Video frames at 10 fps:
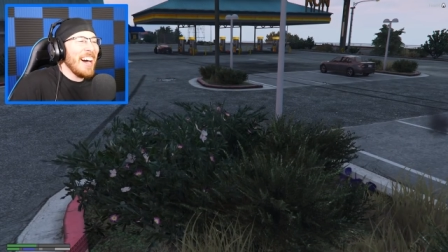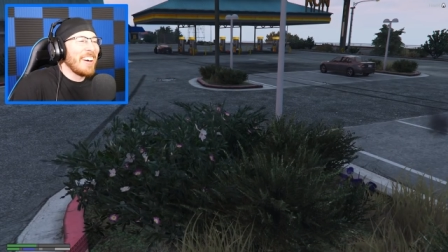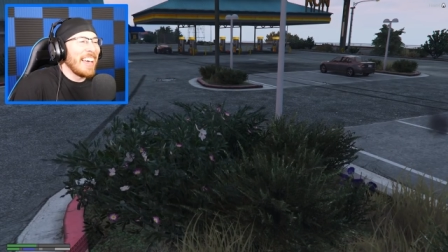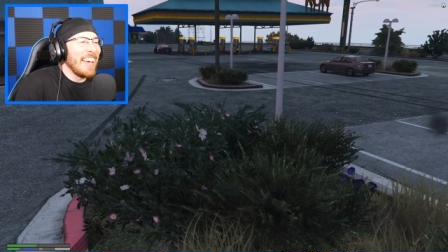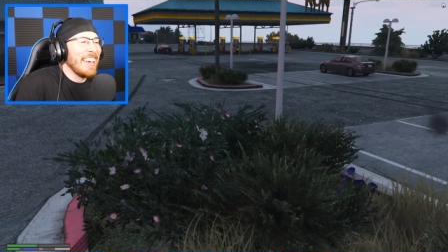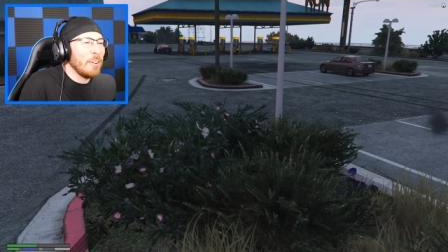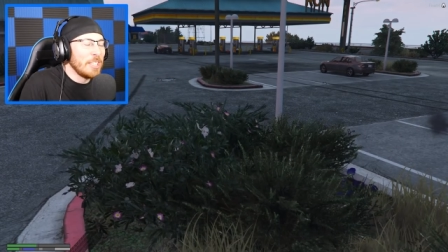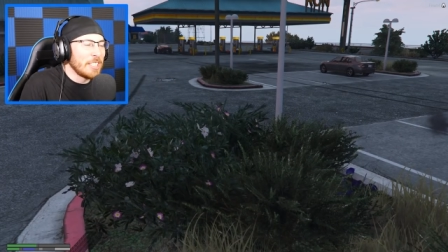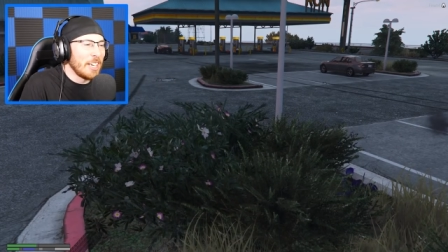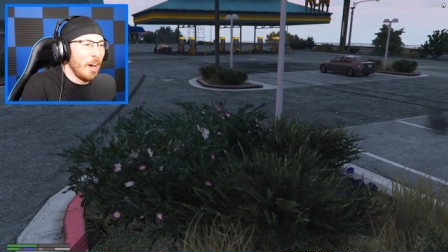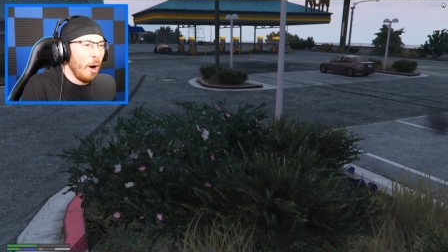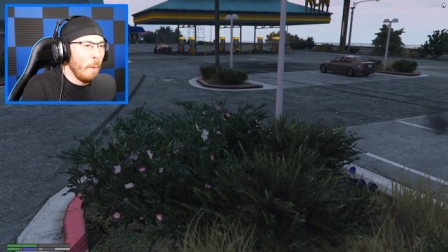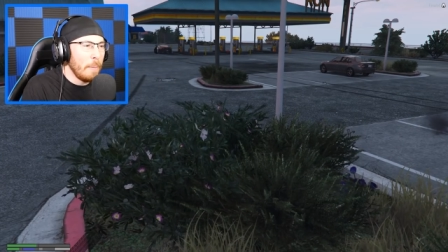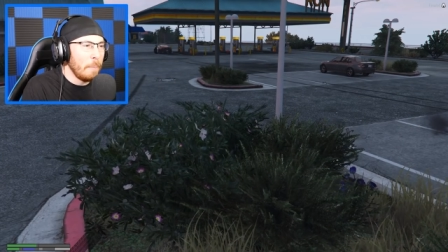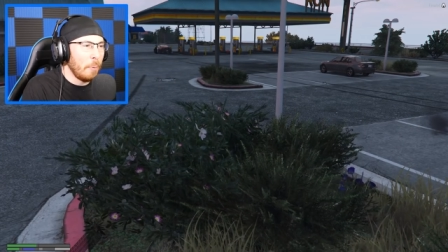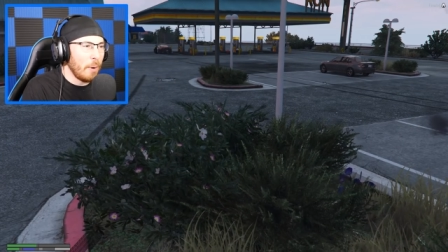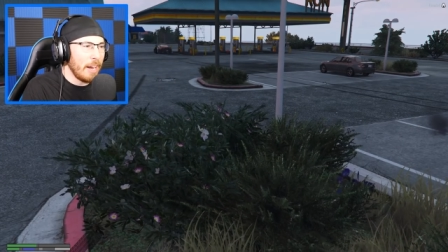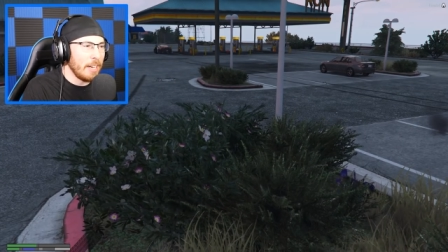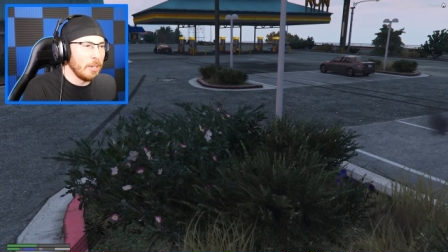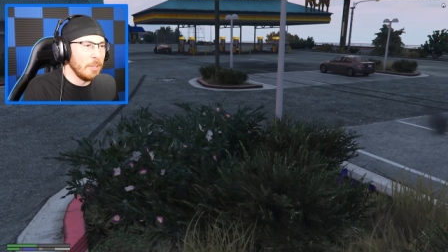okay, we're just gonna hope and
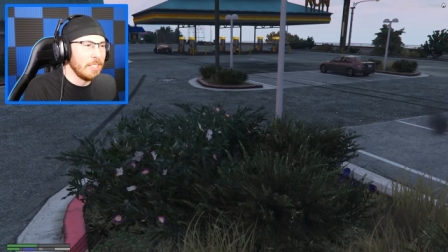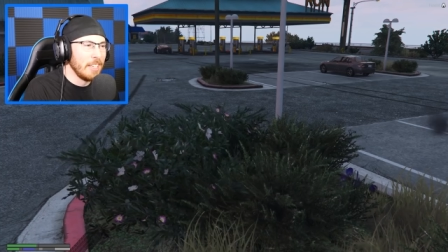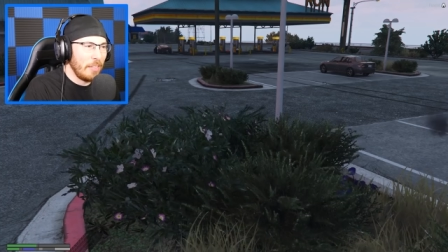pray, dudes,